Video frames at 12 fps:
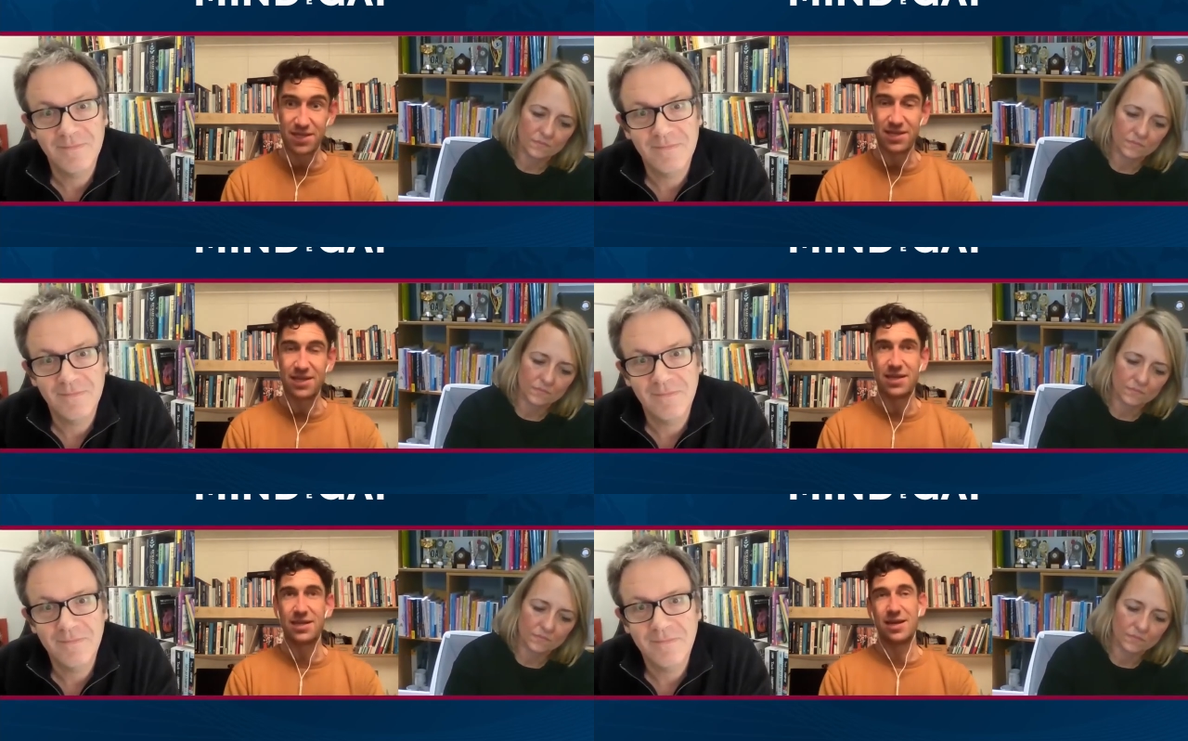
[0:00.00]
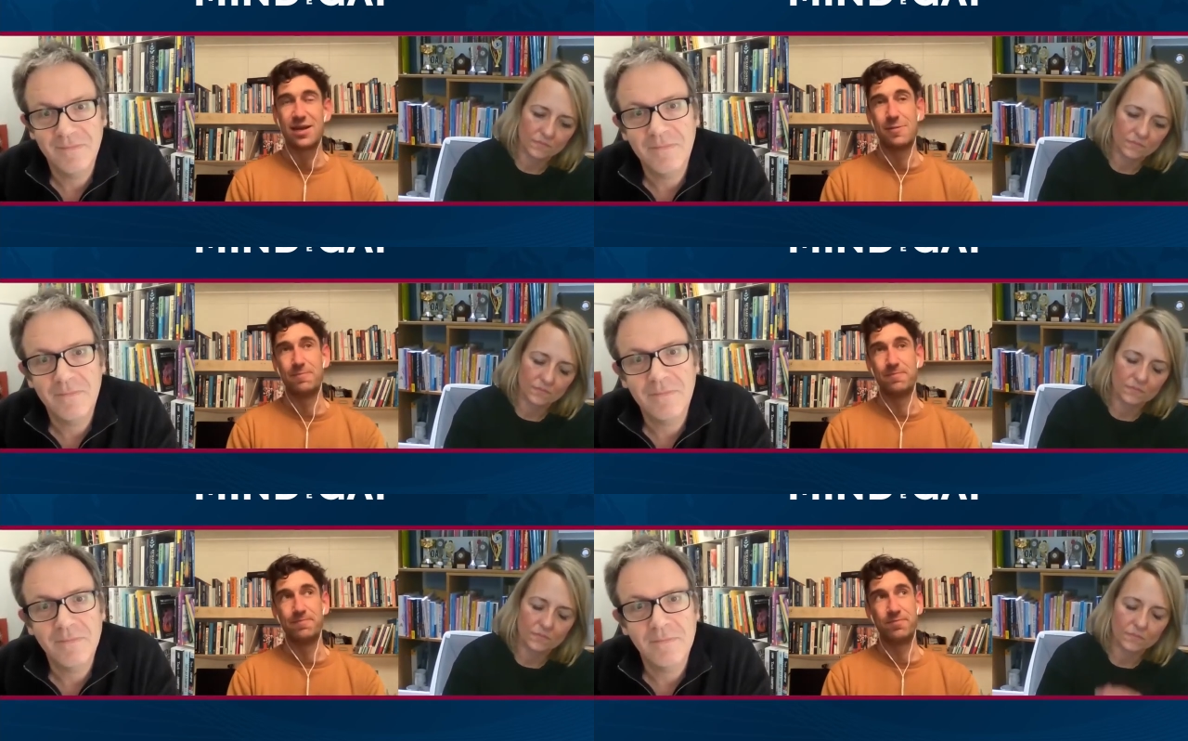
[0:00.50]
Speaker 1: I think,
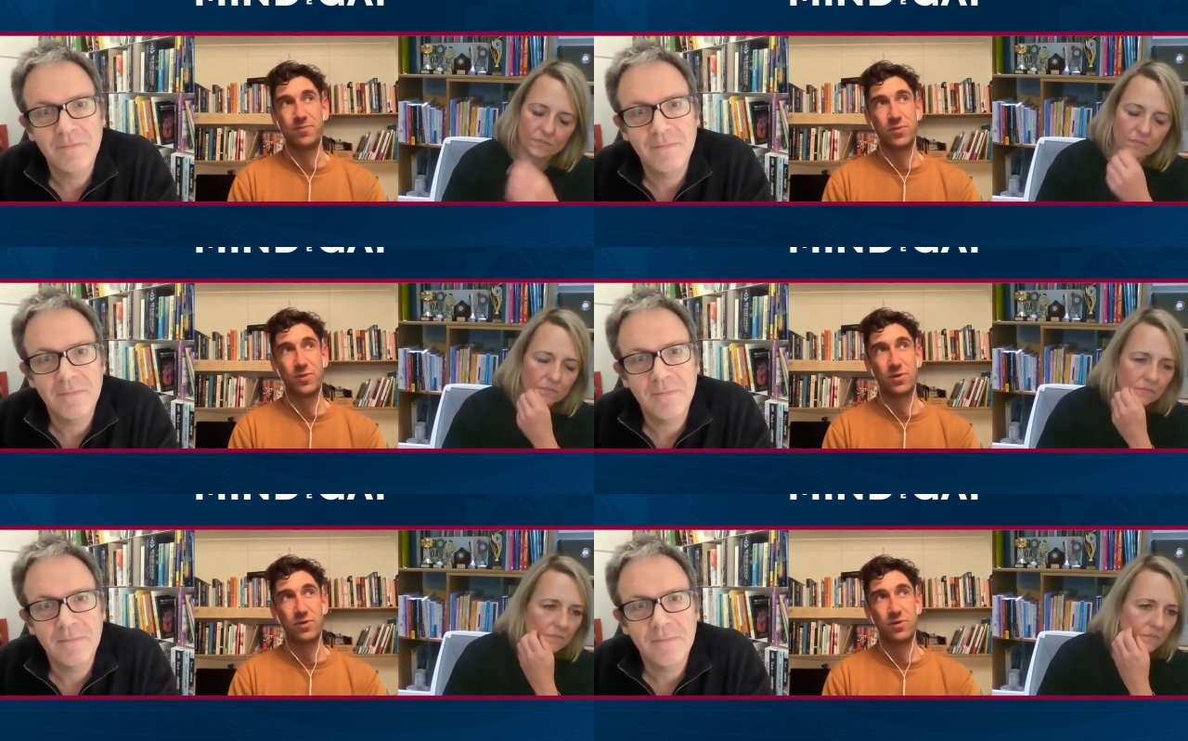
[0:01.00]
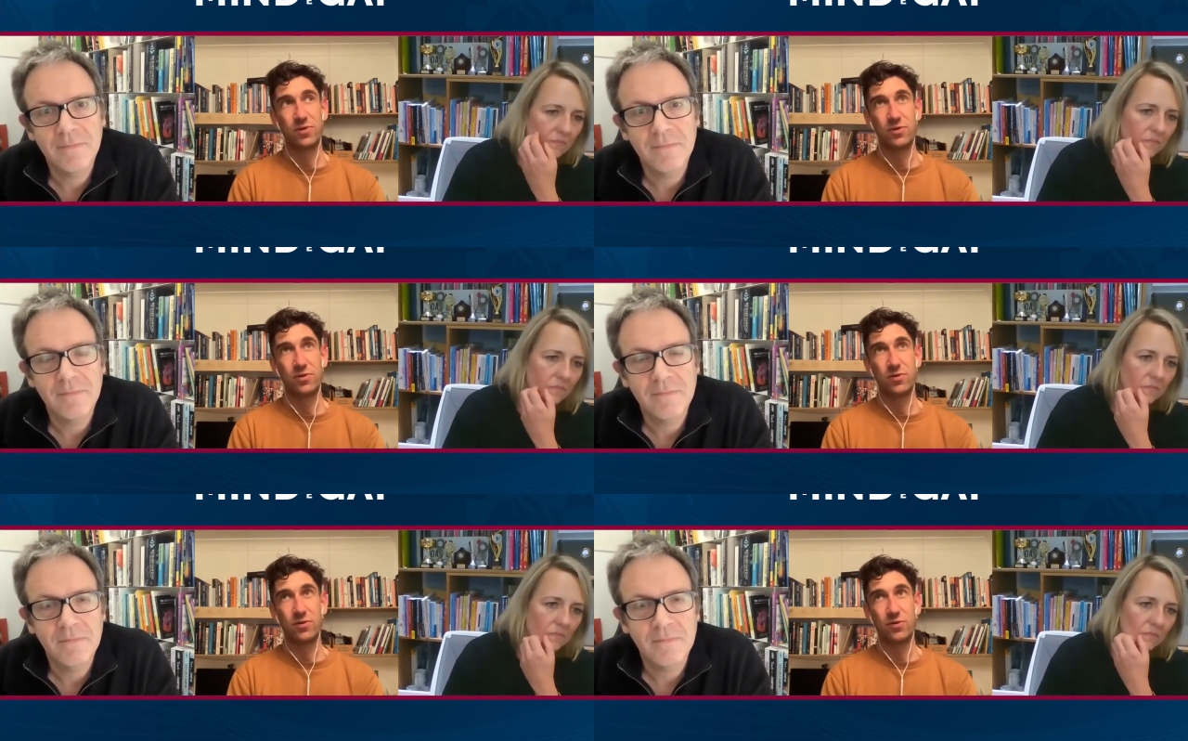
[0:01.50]
um,
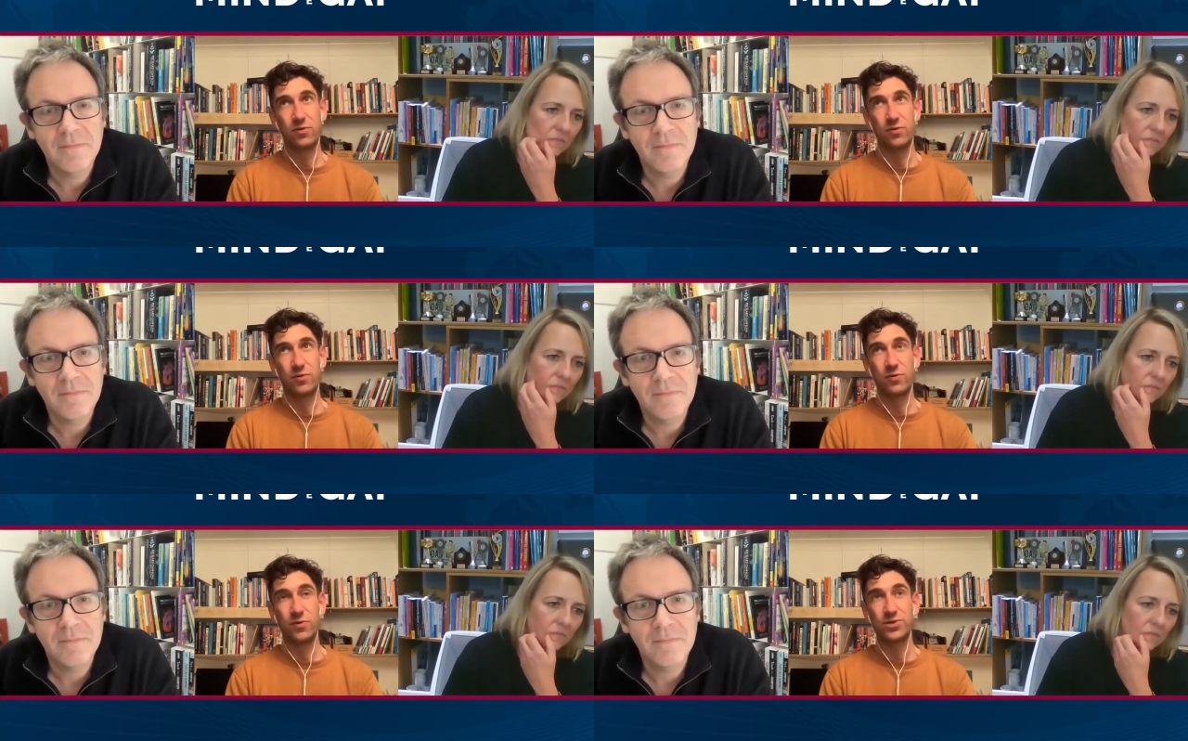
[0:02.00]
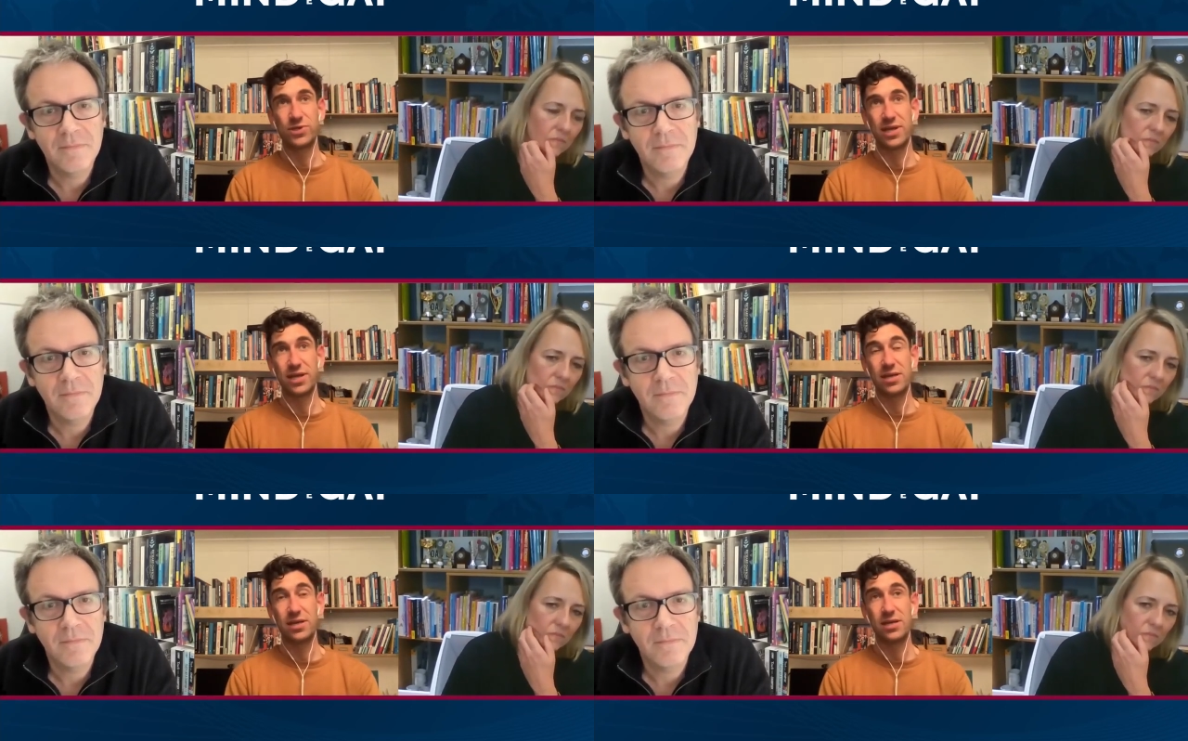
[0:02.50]

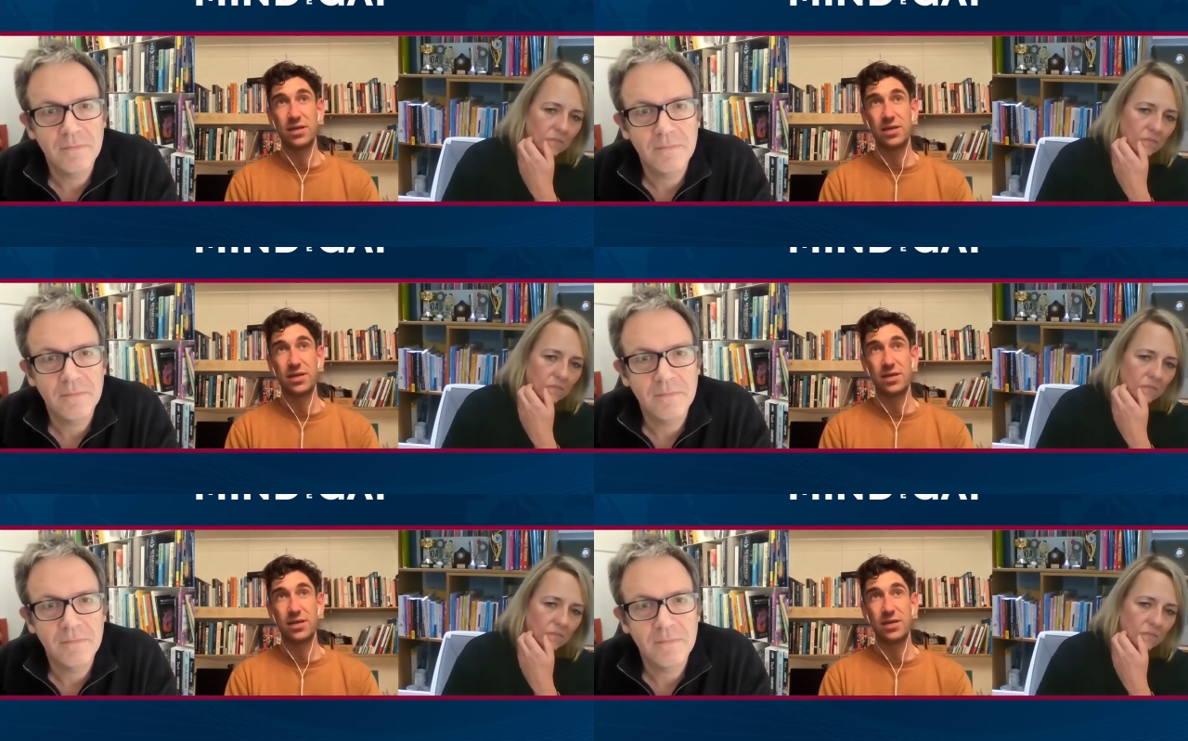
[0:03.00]
firstly,